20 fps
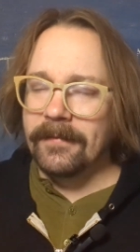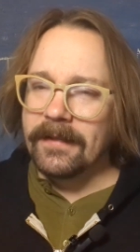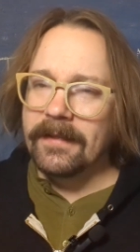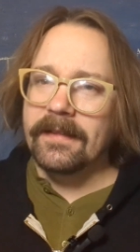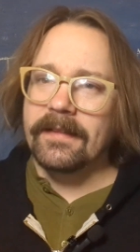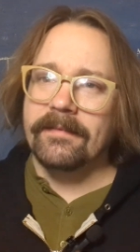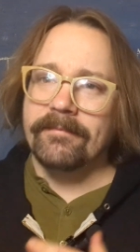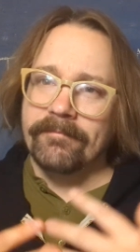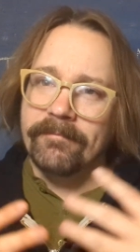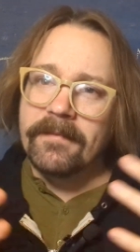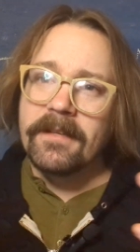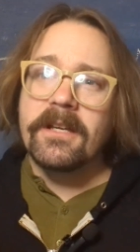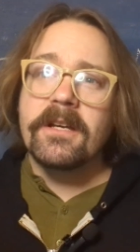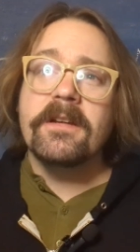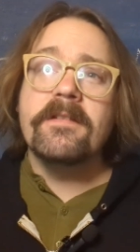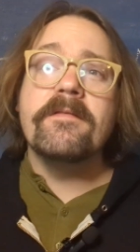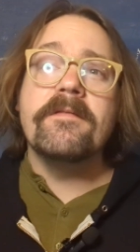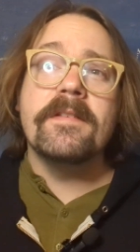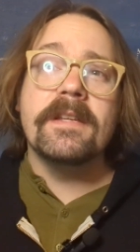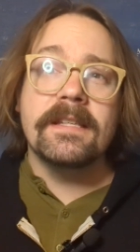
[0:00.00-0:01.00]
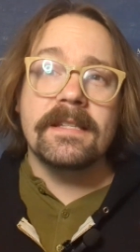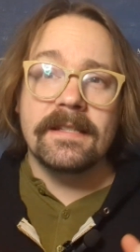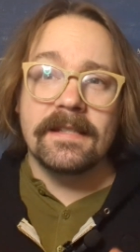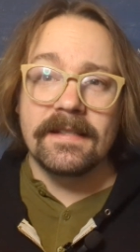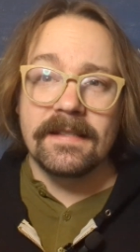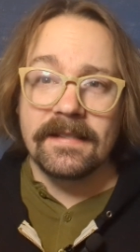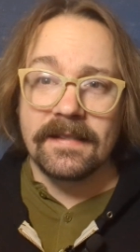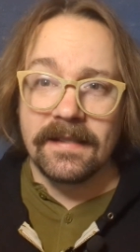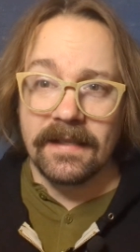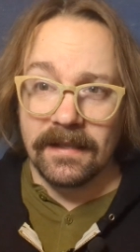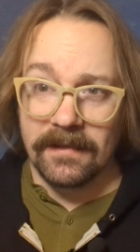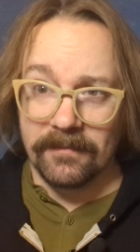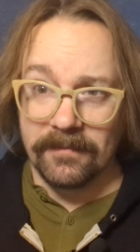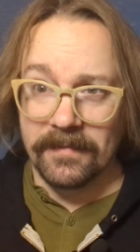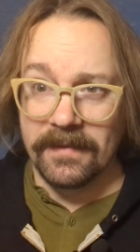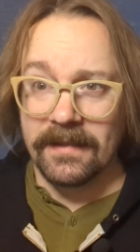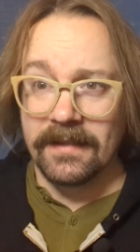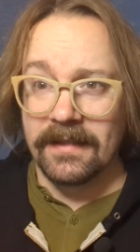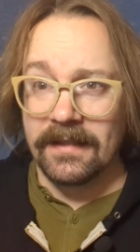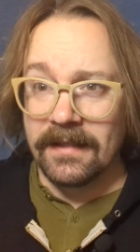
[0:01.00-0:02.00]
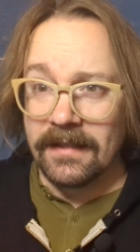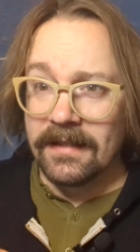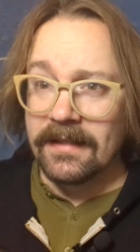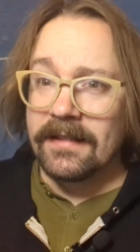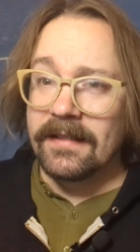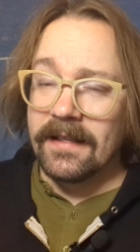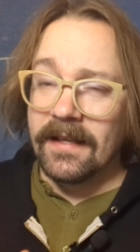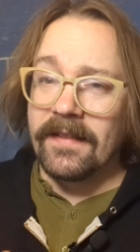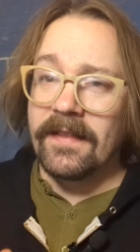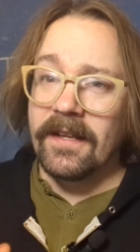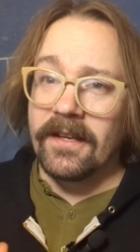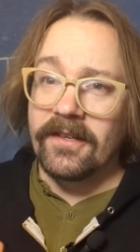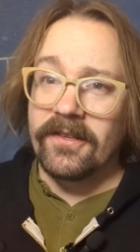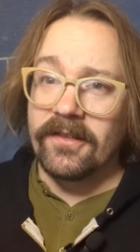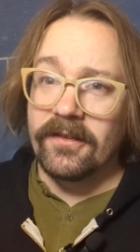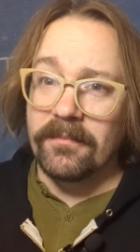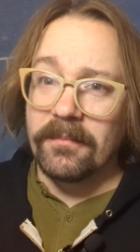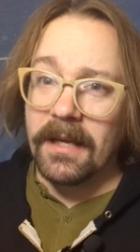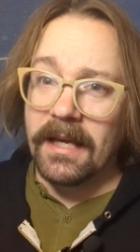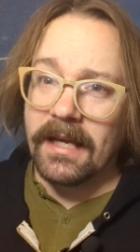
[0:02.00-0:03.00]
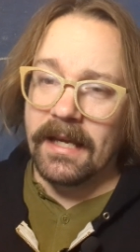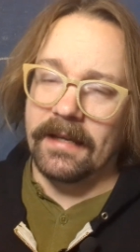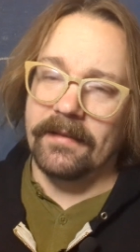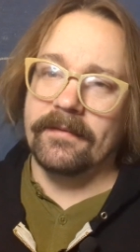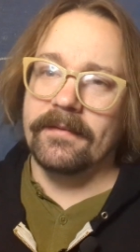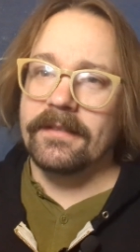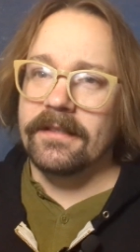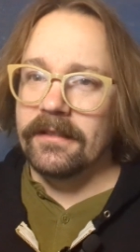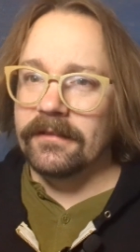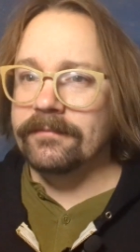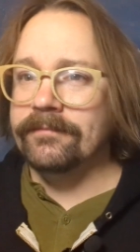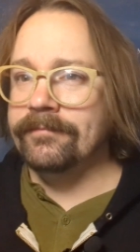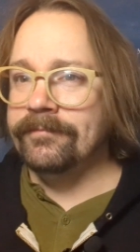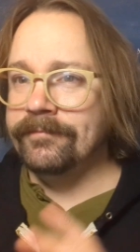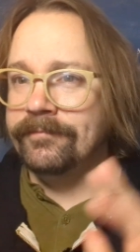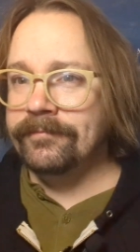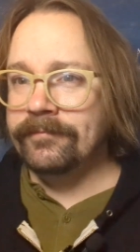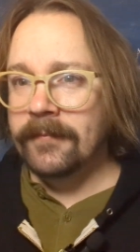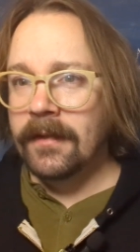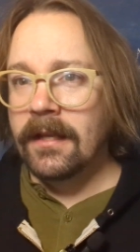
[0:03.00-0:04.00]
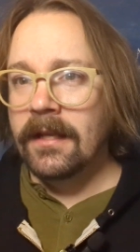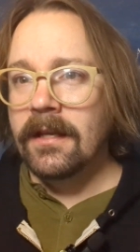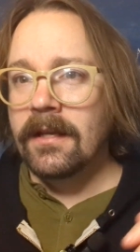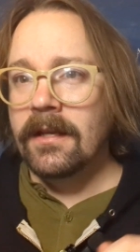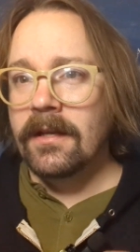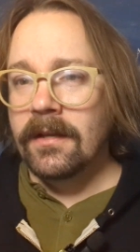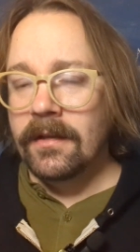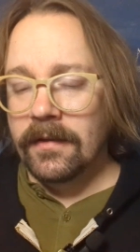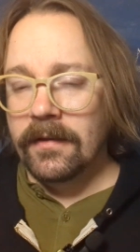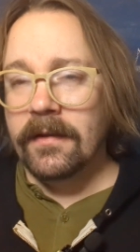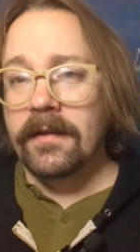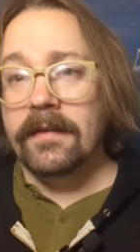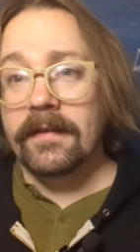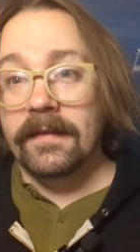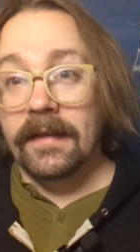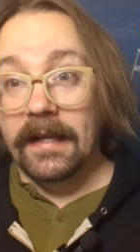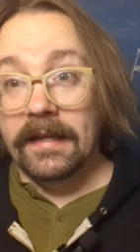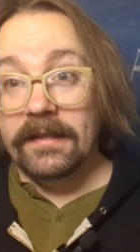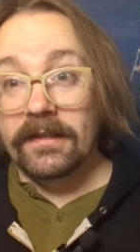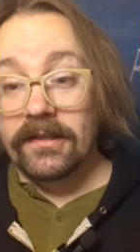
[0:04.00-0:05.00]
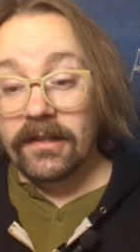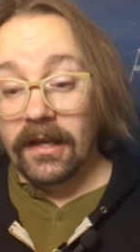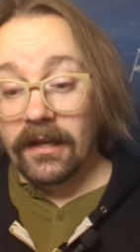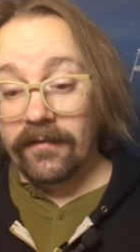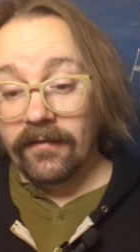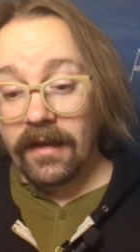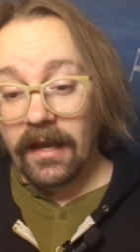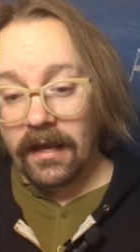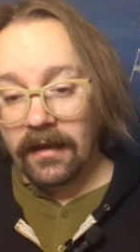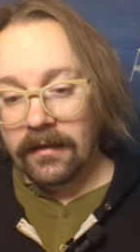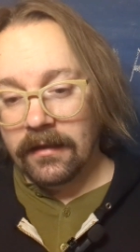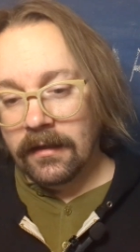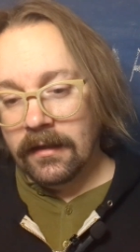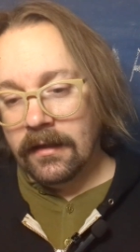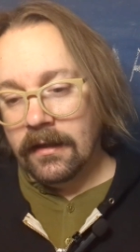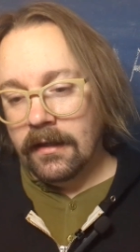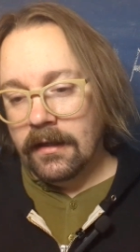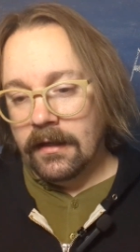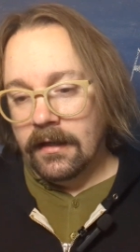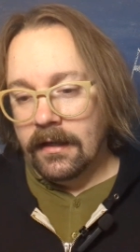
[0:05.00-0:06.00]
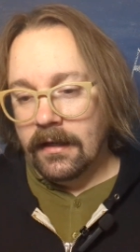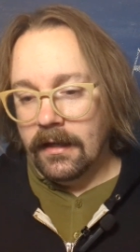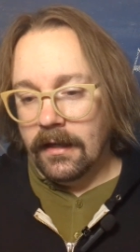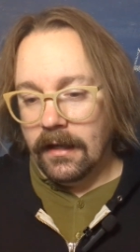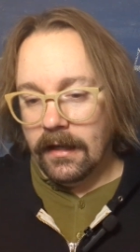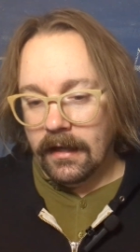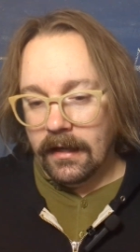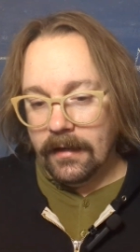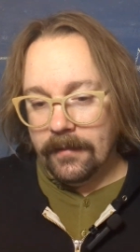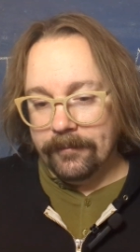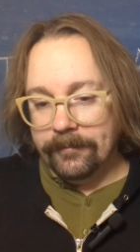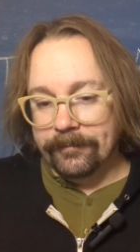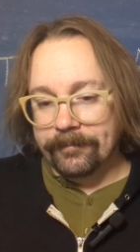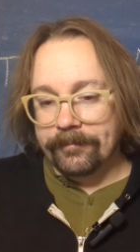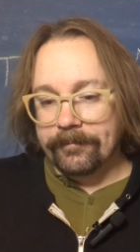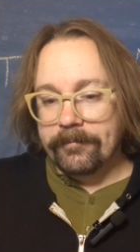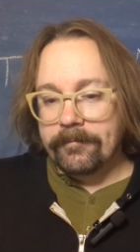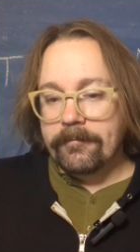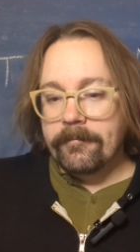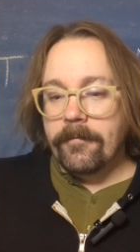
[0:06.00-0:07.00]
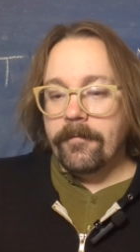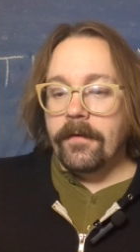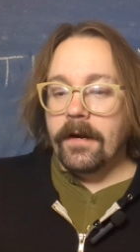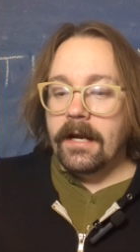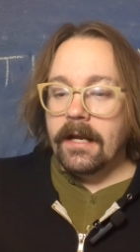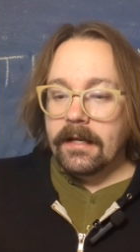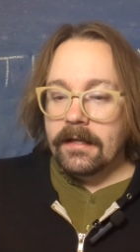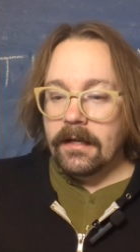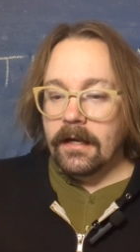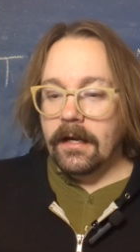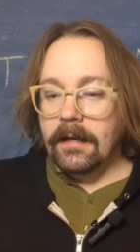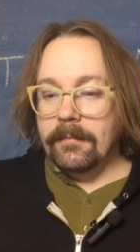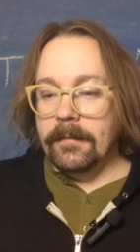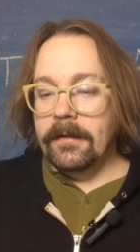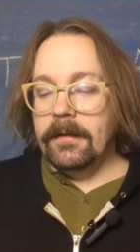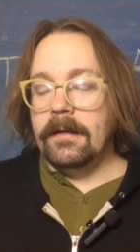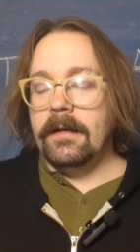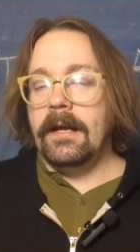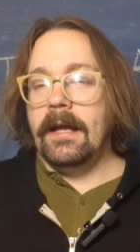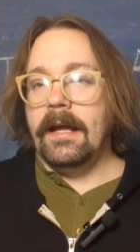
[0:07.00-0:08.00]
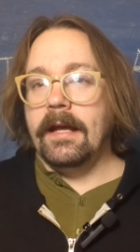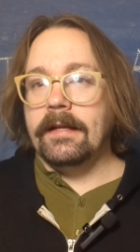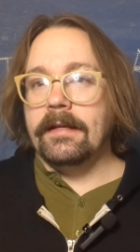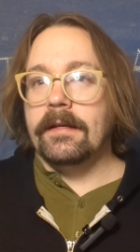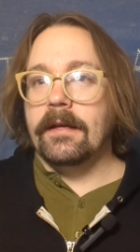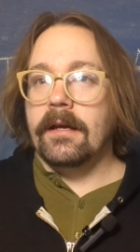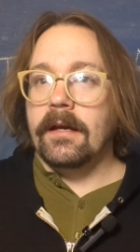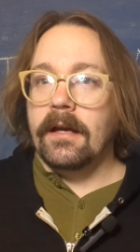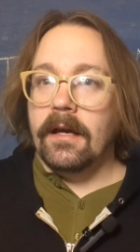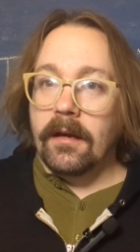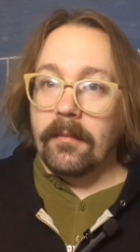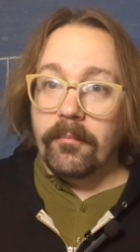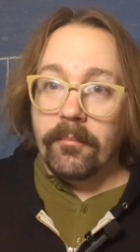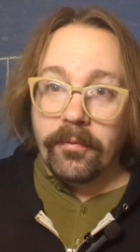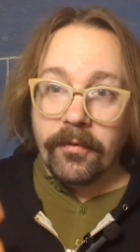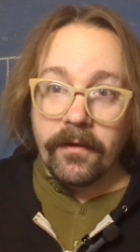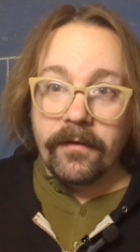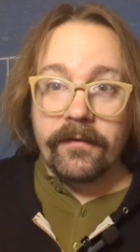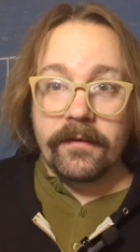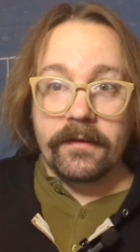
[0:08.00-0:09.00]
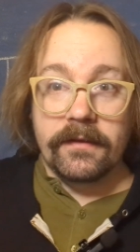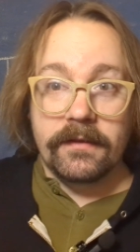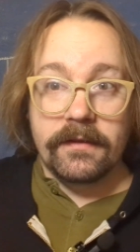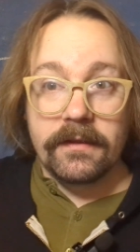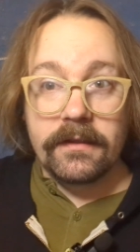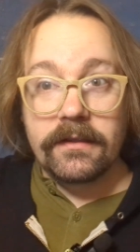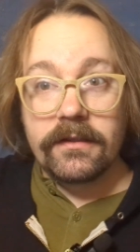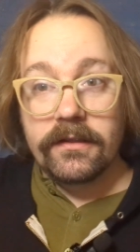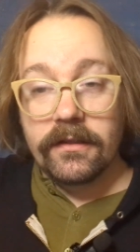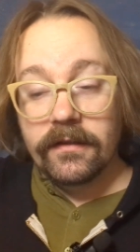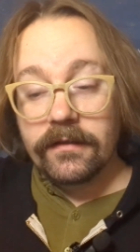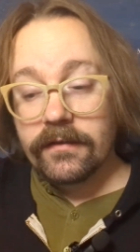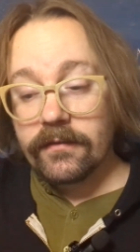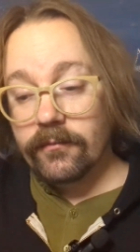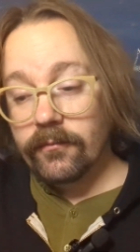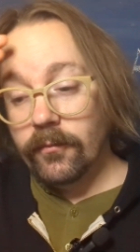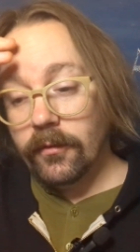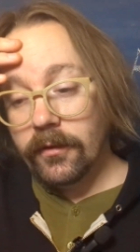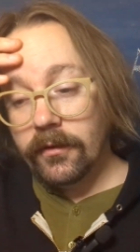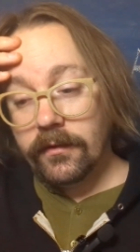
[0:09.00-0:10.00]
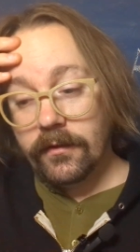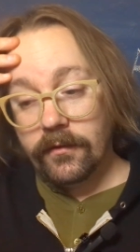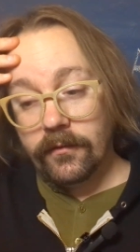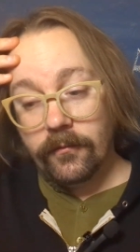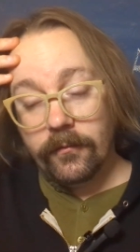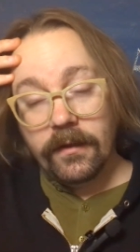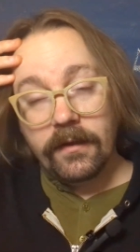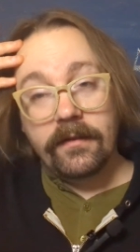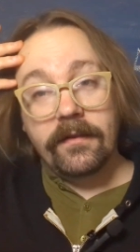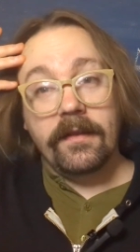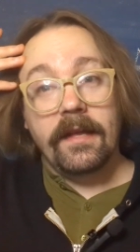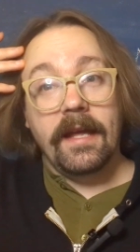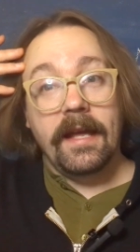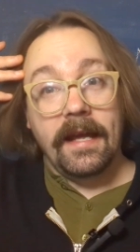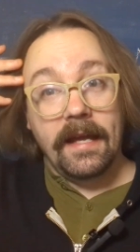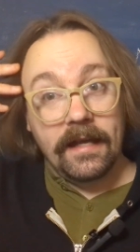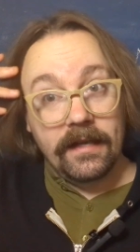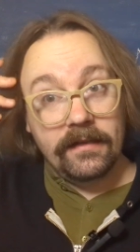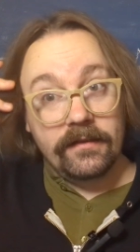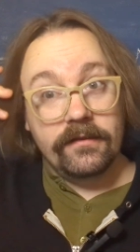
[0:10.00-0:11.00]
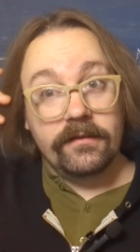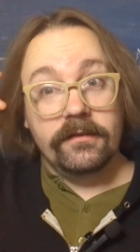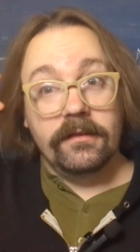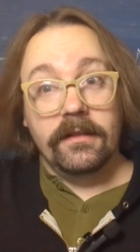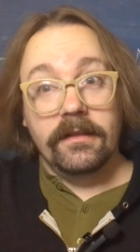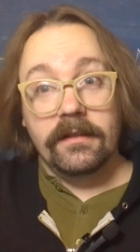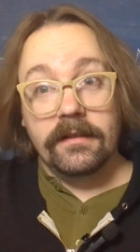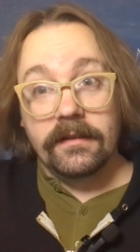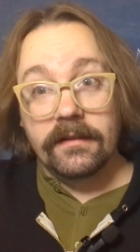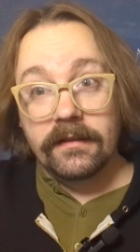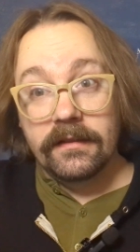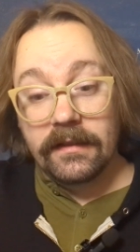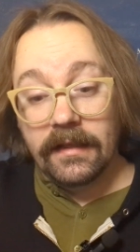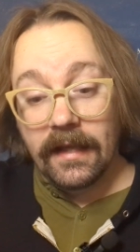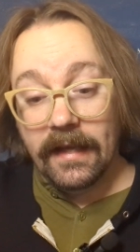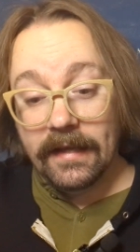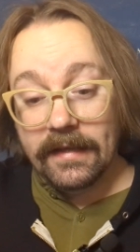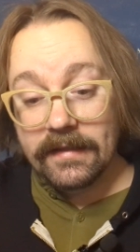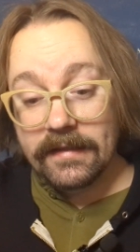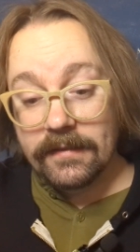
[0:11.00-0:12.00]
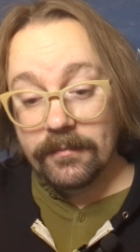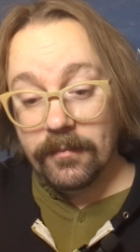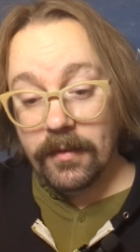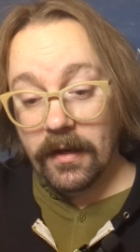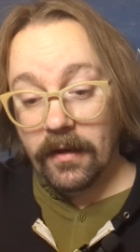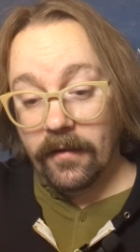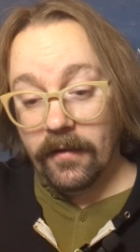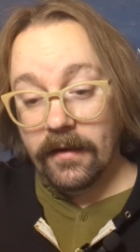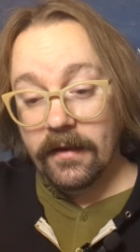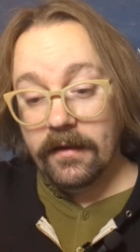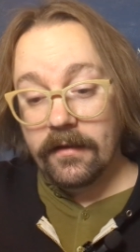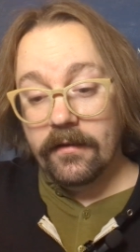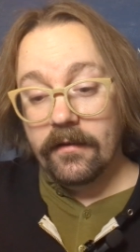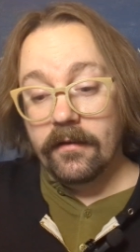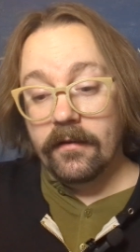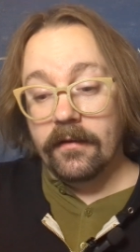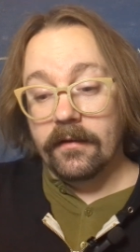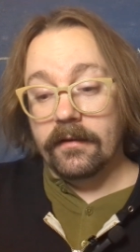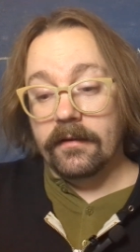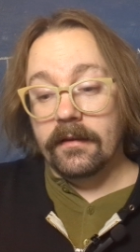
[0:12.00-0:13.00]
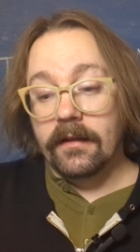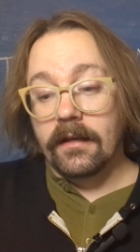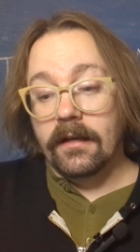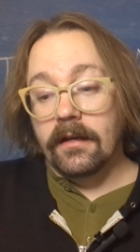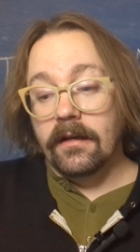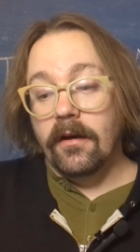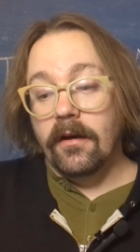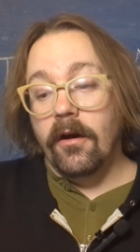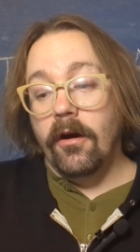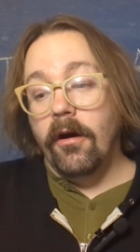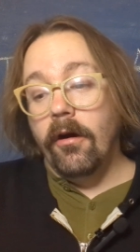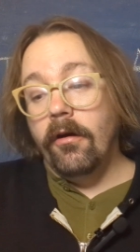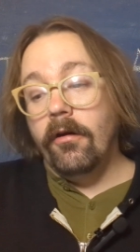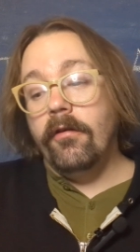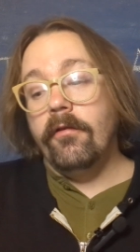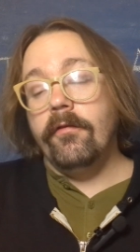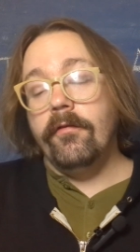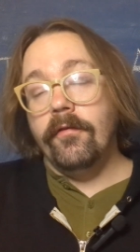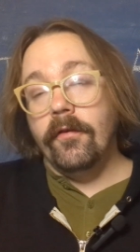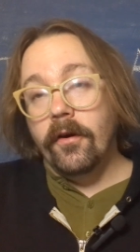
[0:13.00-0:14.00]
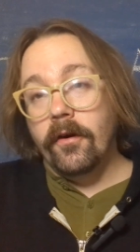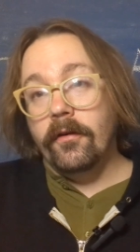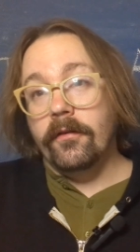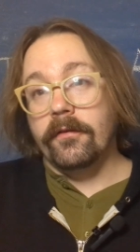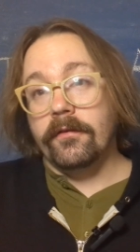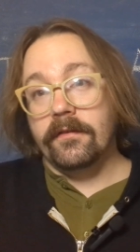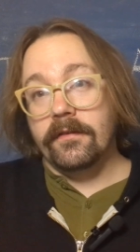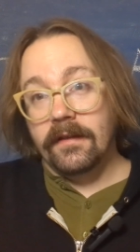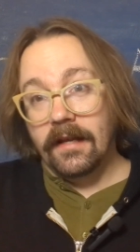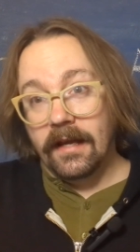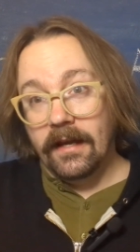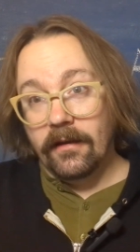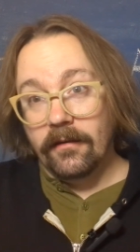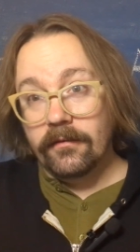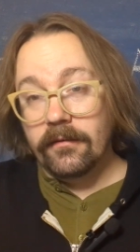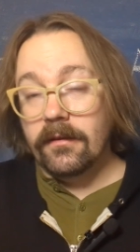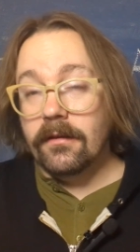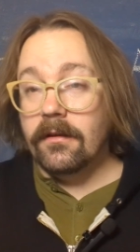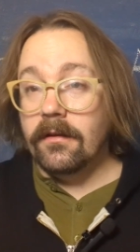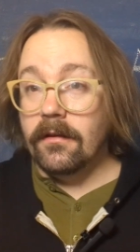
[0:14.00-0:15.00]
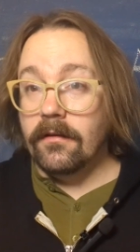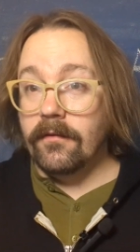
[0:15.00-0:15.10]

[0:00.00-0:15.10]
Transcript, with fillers: and convinces them that they should make it. So, thanks, JFK. Um, Frankenheimer had uh, previously just worked with Angela Lansbury on uh, All Falls Down, a